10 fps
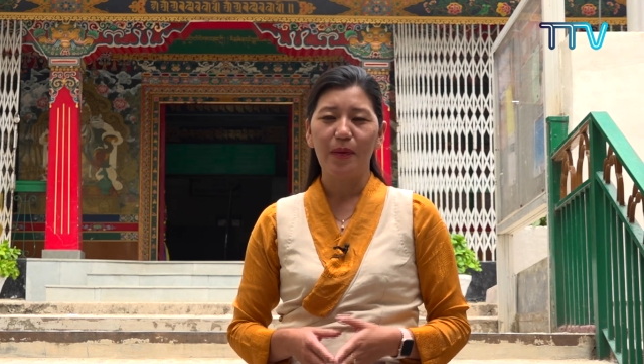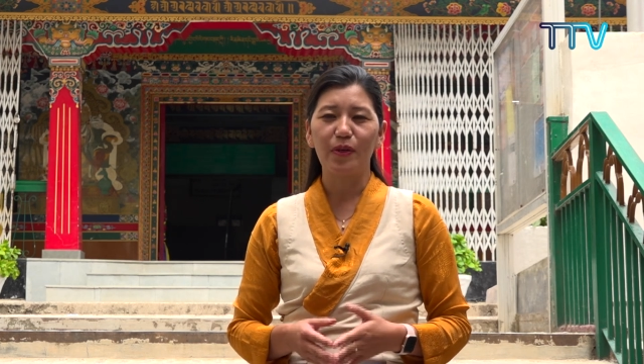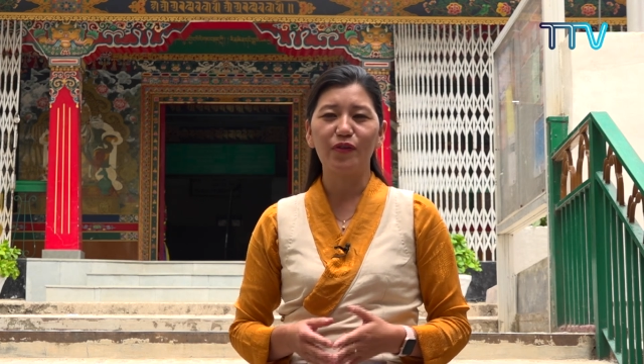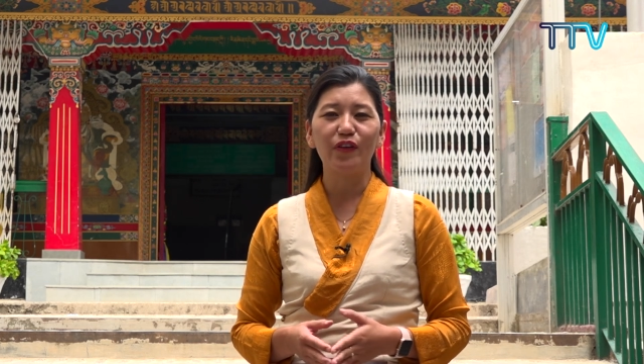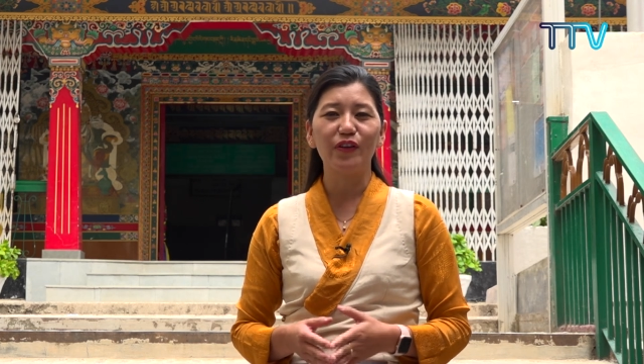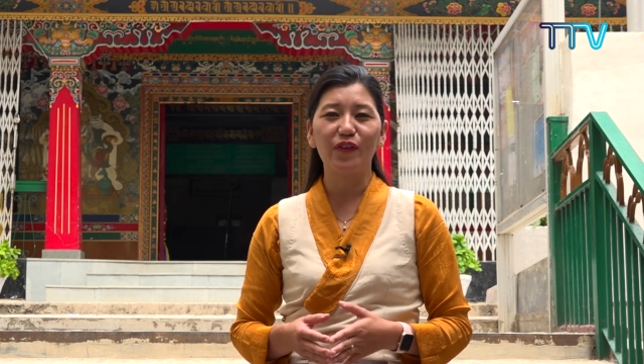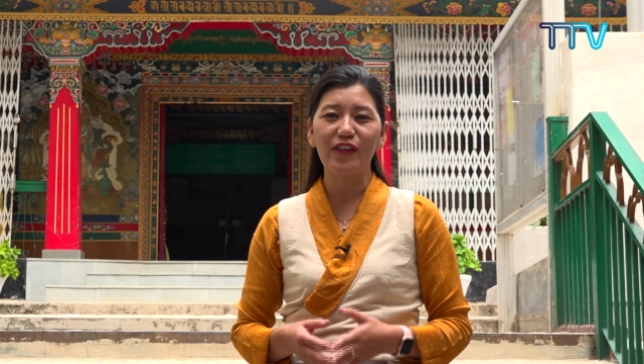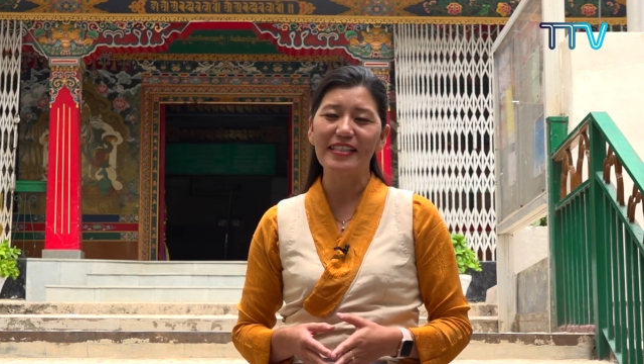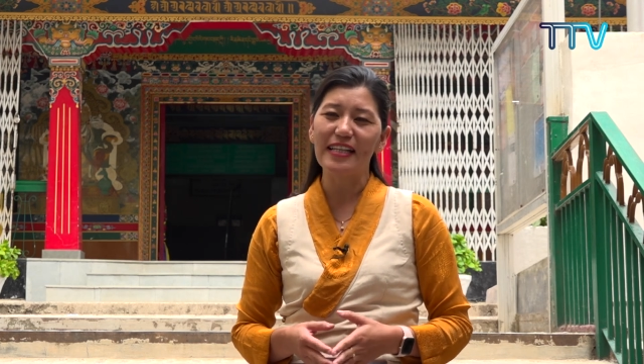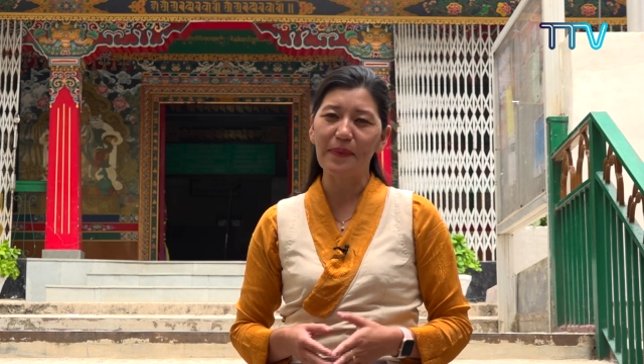But for the
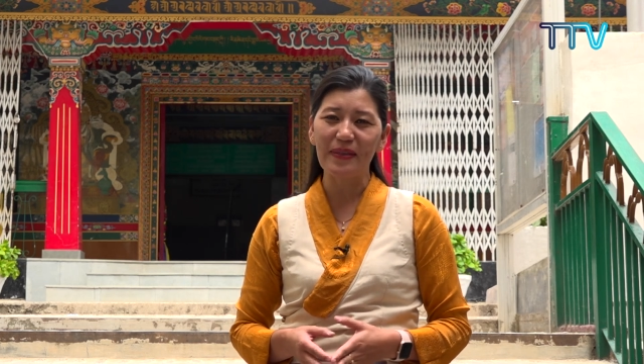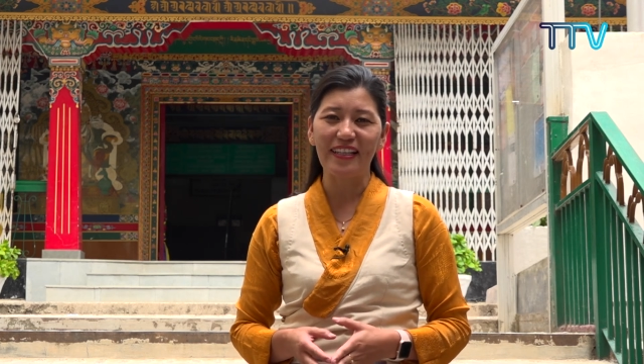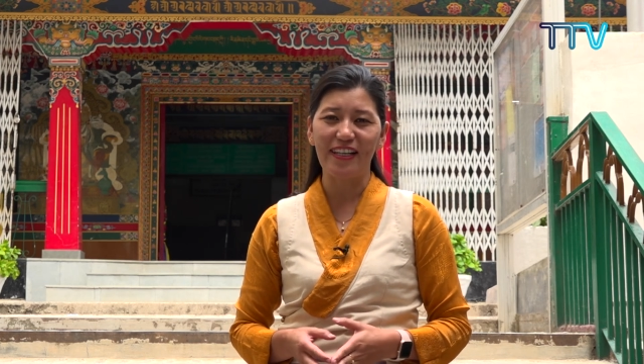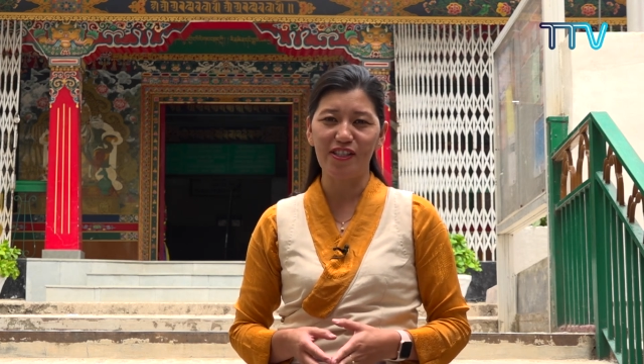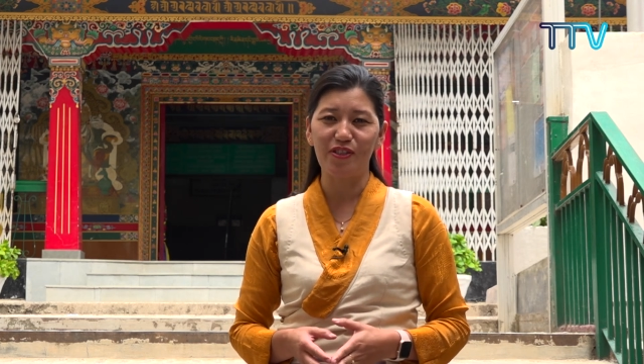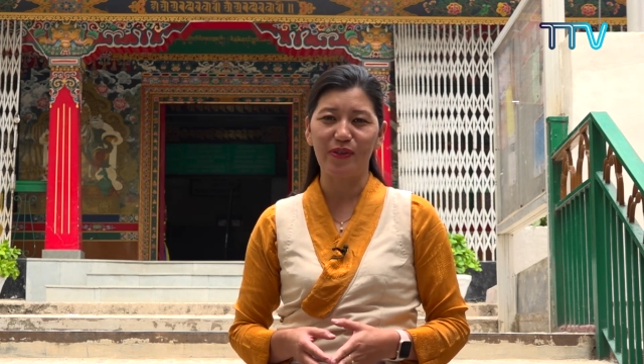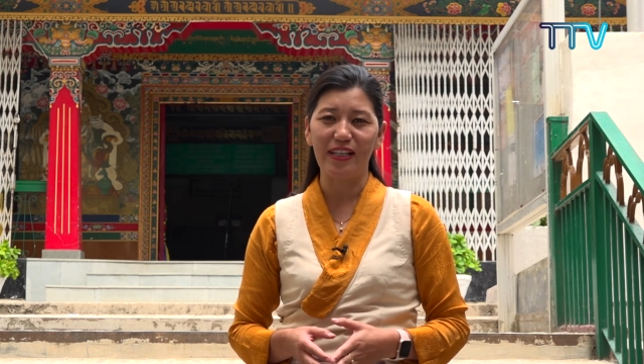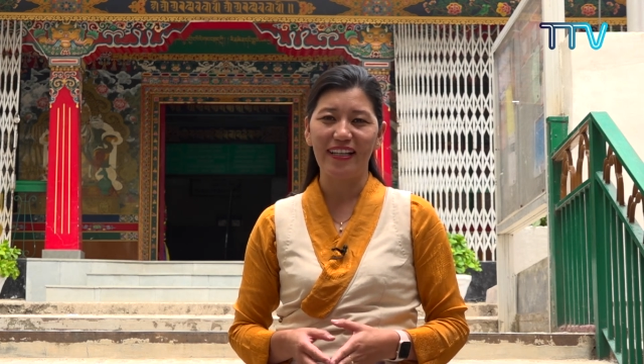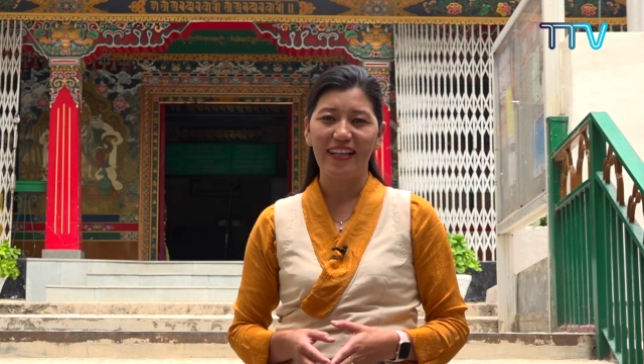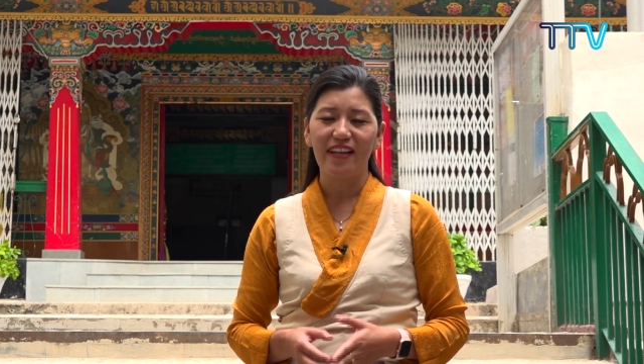first time in the
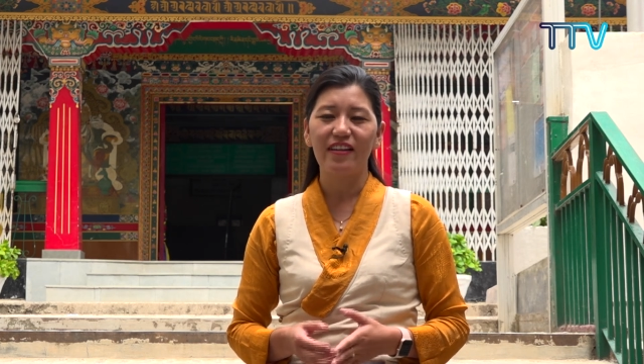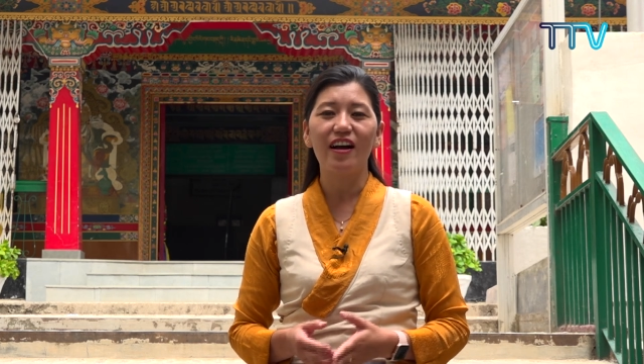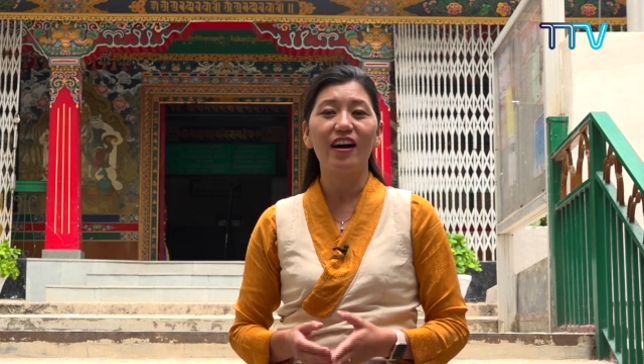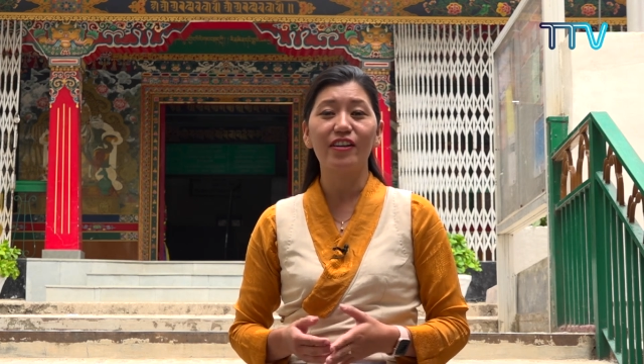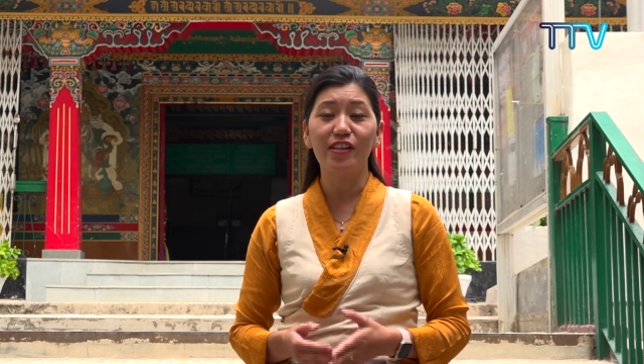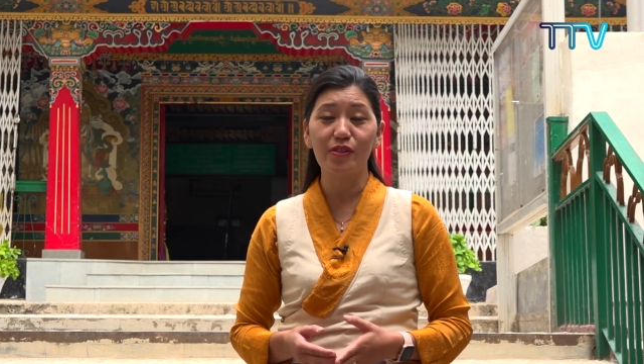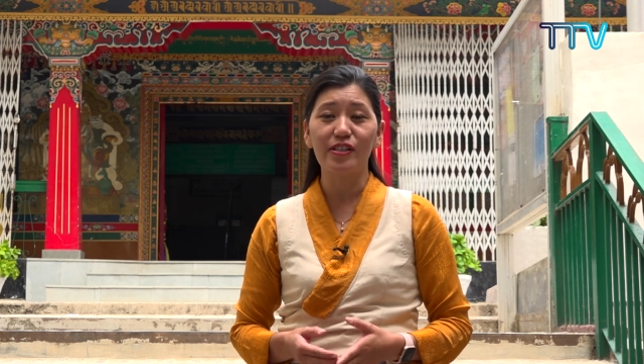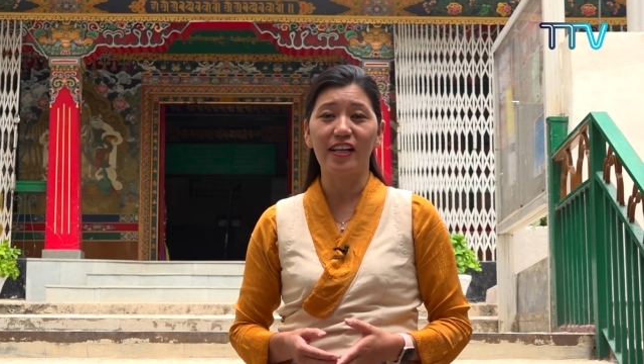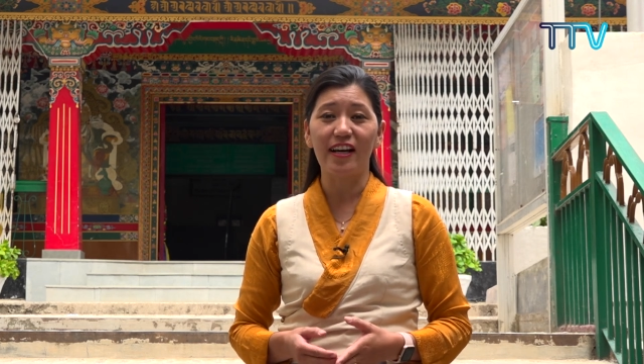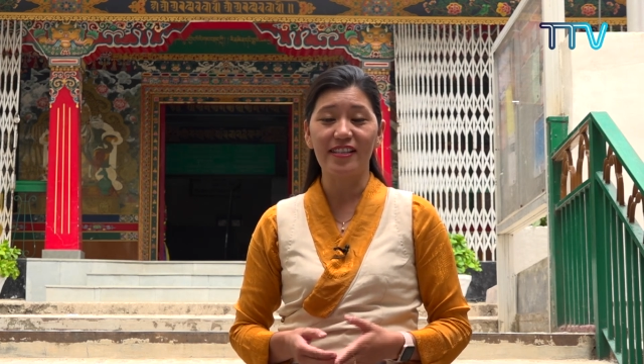history, they are
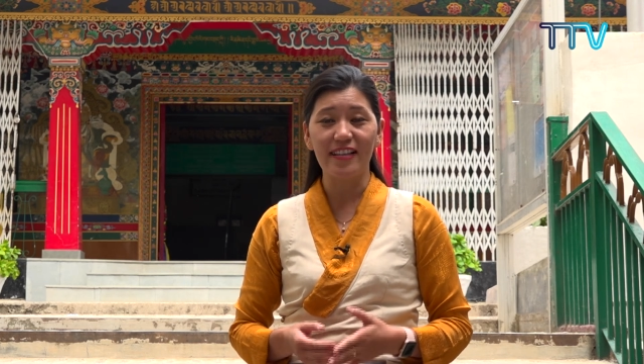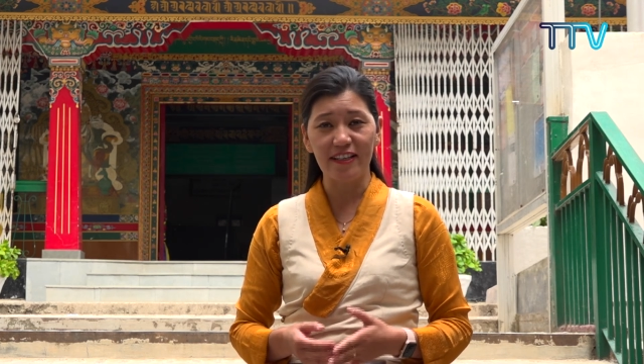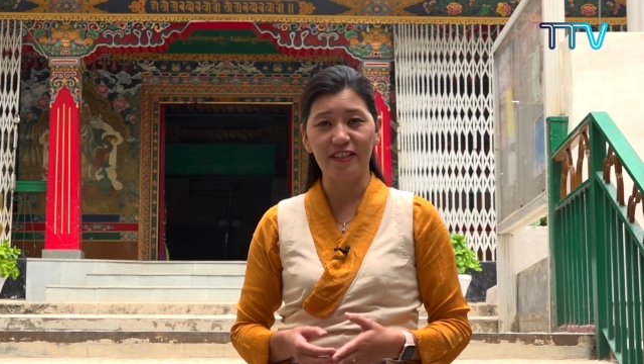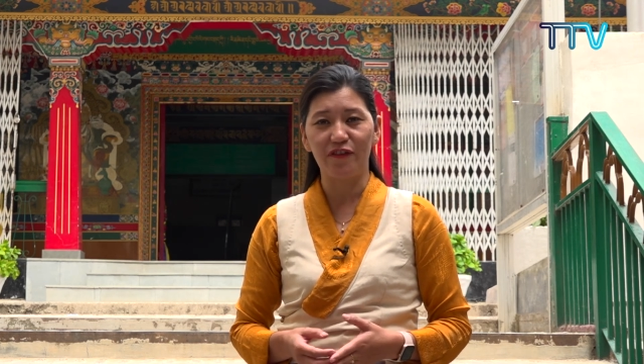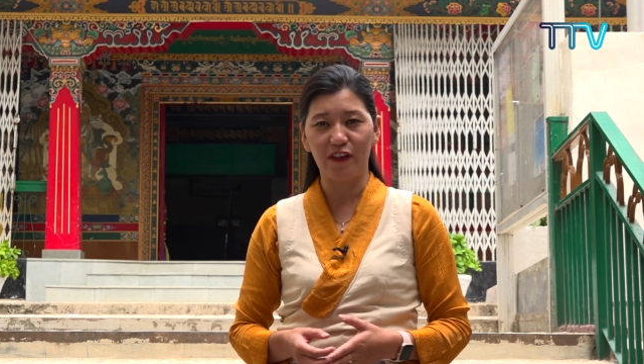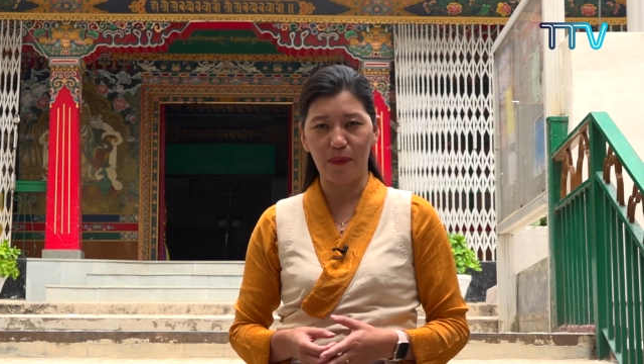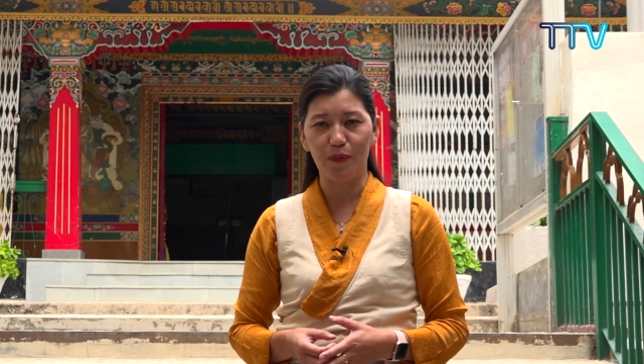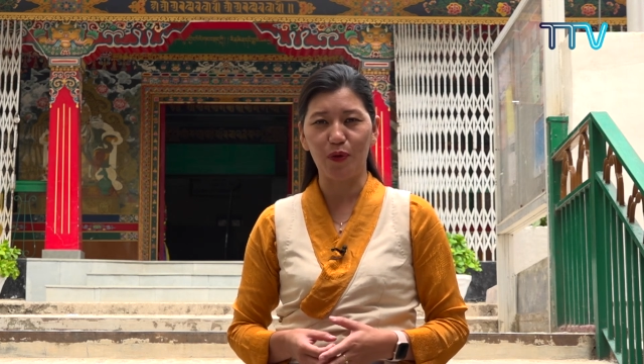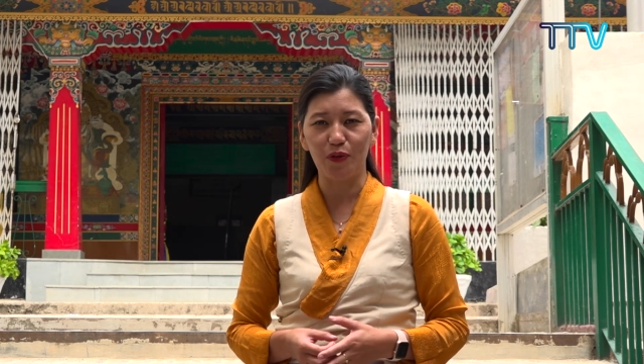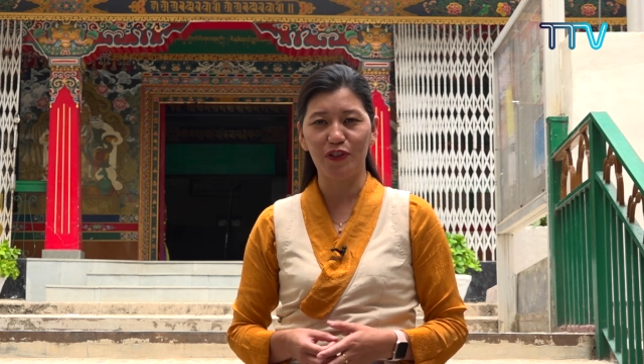using a scientific
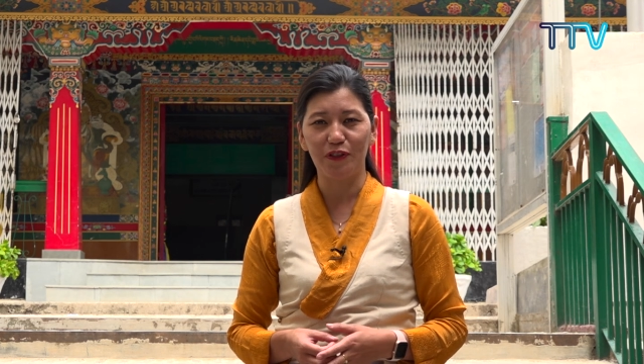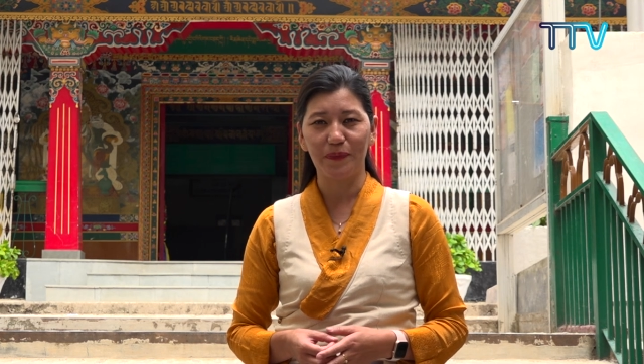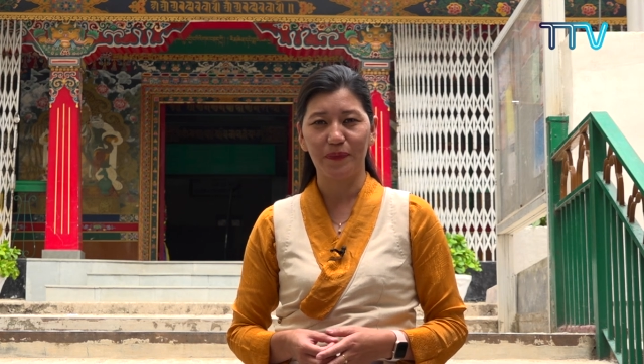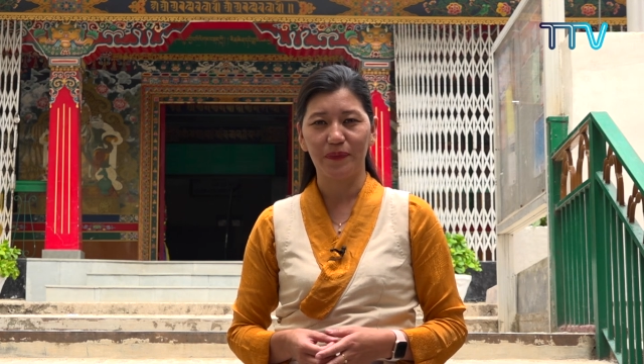approach.